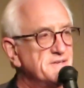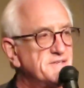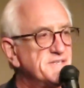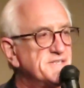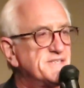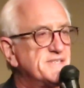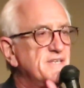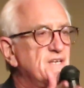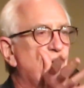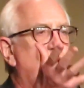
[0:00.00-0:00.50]
Because
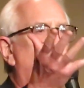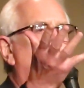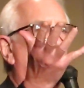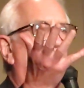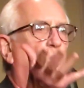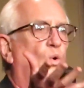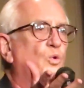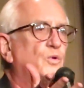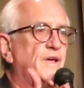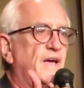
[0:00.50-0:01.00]
you see,
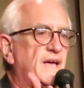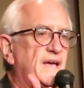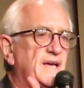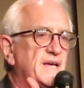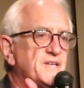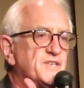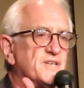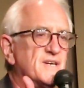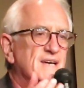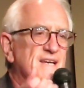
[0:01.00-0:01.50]
old
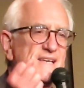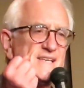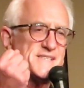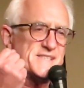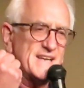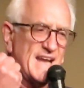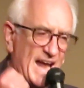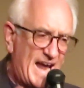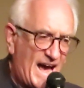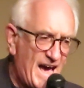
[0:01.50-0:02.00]
age
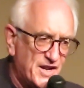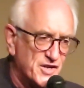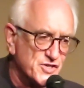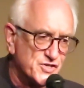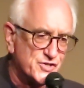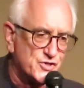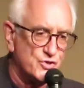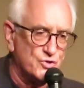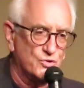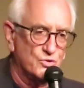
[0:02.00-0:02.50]
is
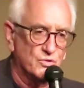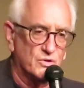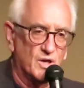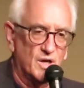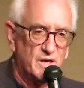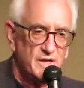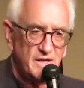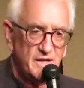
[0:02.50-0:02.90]
attitude,